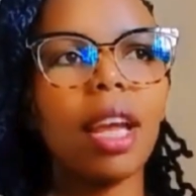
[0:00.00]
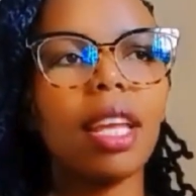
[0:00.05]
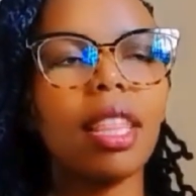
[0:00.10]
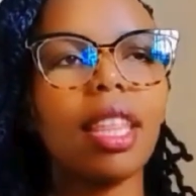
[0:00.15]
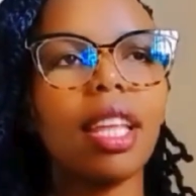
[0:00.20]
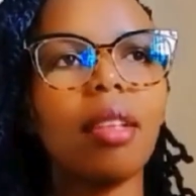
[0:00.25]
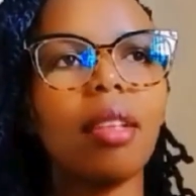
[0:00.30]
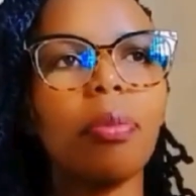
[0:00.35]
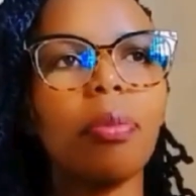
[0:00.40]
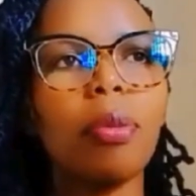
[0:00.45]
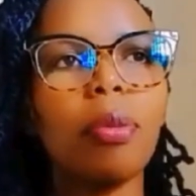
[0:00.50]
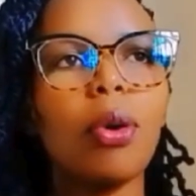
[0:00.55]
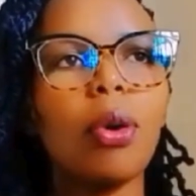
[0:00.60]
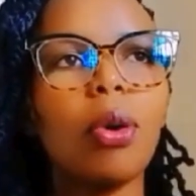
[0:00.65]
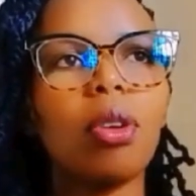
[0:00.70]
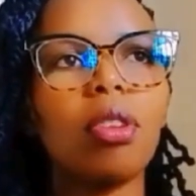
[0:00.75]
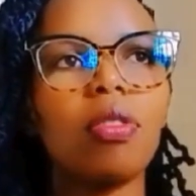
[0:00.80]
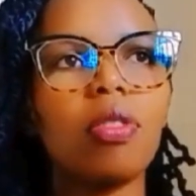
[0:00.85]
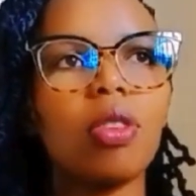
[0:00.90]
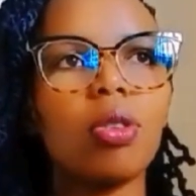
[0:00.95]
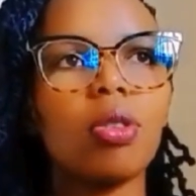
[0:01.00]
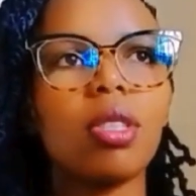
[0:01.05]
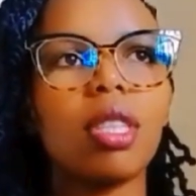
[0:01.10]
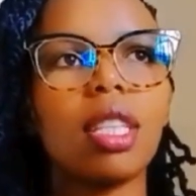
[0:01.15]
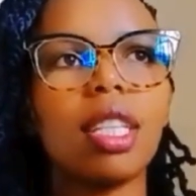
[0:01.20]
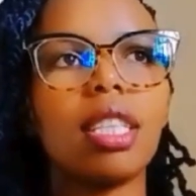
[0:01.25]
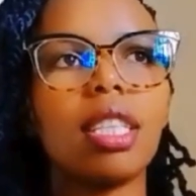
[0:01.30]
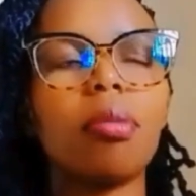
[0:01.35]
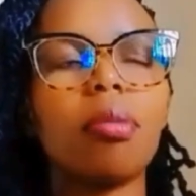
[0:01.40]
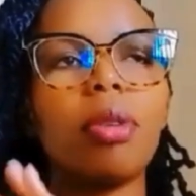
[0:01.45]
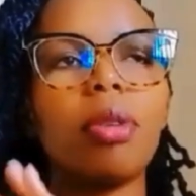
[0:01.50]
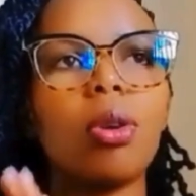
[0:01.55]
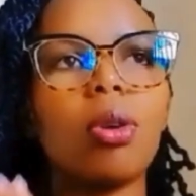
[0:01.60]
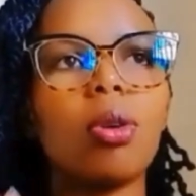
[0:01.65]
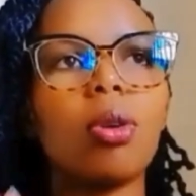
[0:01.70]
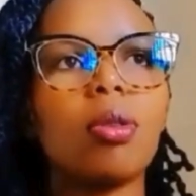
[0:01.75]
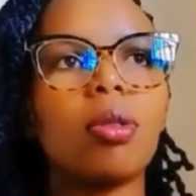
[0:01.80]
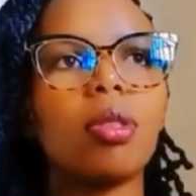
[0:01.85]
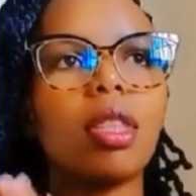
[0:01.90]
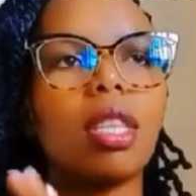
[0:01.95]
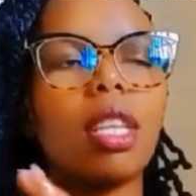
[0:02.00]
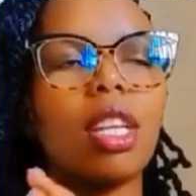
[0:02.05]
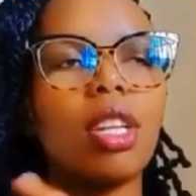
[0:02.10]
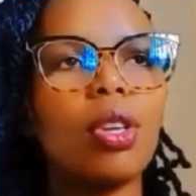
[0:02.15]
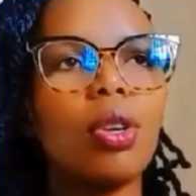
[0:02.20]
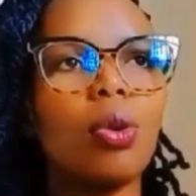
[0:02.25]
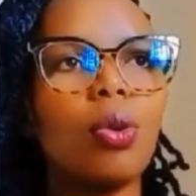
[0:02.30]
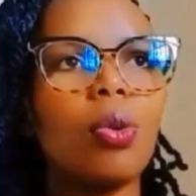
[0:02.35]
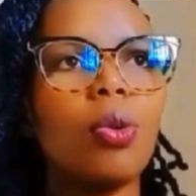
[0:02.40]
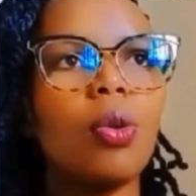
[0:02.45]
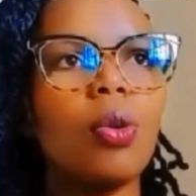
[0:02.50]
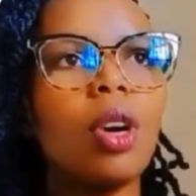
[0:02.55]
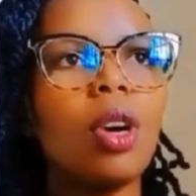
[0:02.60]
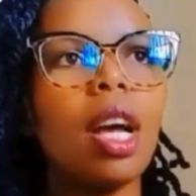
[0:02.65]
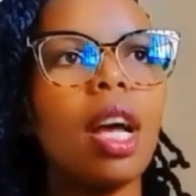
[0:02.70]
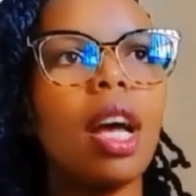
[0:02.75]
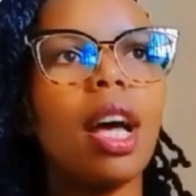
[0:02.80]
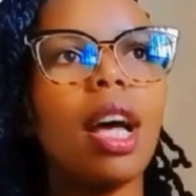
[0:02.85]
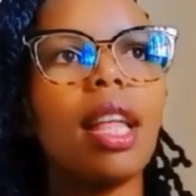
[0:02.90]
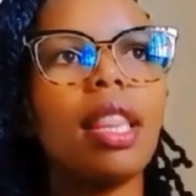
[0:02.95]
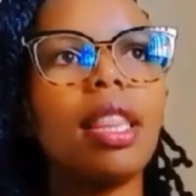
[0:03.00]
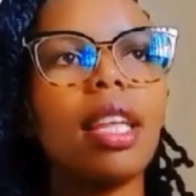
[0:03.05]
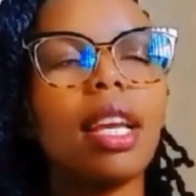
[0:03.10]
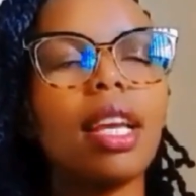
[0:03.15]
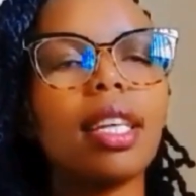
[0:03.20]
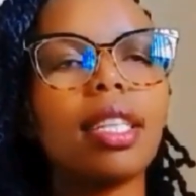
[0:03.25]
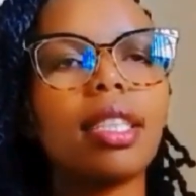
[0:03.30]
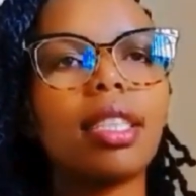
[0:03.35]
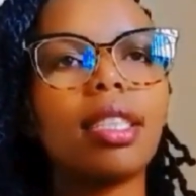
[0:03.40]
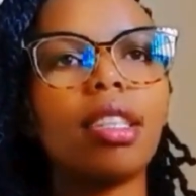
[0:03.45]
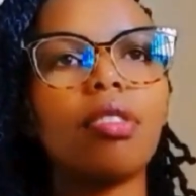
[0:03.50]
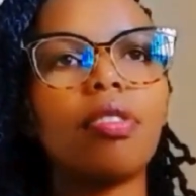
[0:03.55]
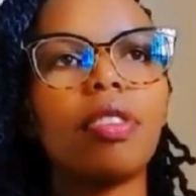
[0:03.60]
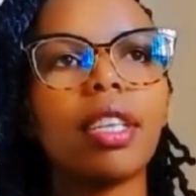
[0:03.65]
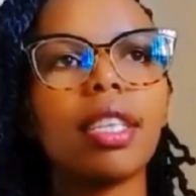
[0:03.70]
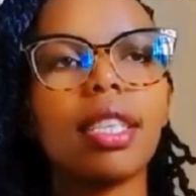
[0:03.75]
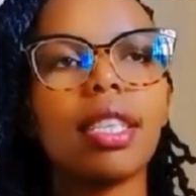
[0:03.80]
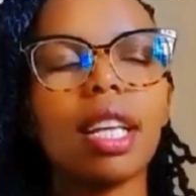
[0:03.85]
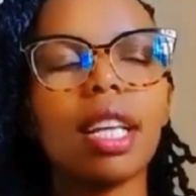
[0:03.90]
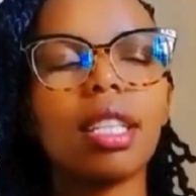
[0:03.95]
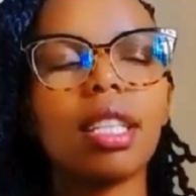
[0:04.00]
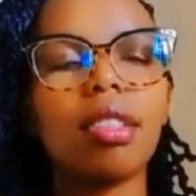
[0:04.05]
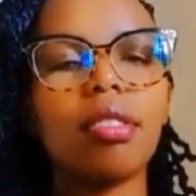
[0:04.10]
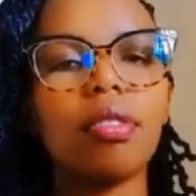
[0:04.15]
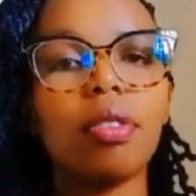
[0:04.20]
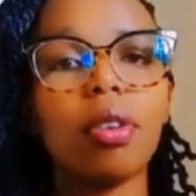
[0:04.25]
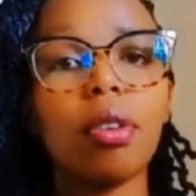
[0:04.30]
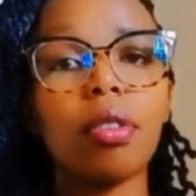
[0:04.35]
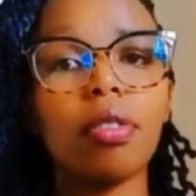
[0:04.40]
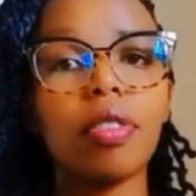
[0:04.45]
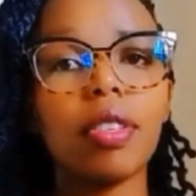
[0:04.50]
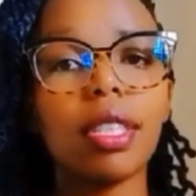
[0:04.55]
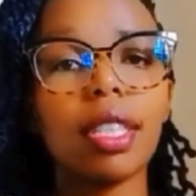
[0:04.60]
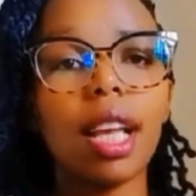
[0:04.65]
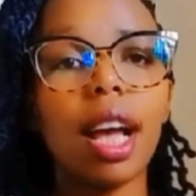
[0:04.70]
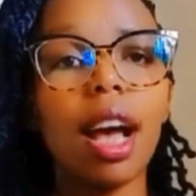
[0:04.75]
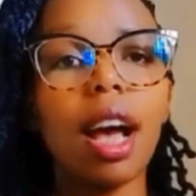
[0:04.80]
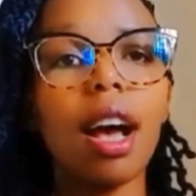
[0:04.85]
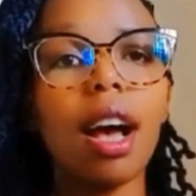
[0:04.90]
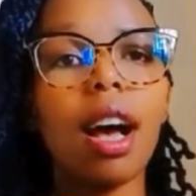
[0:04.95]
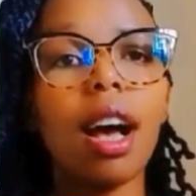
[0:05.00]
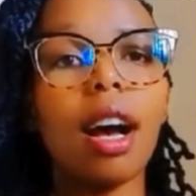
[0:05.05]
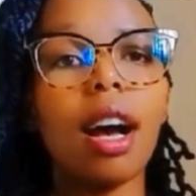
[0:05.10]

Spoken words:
I think people confuse it because they know the Chief Executive Officer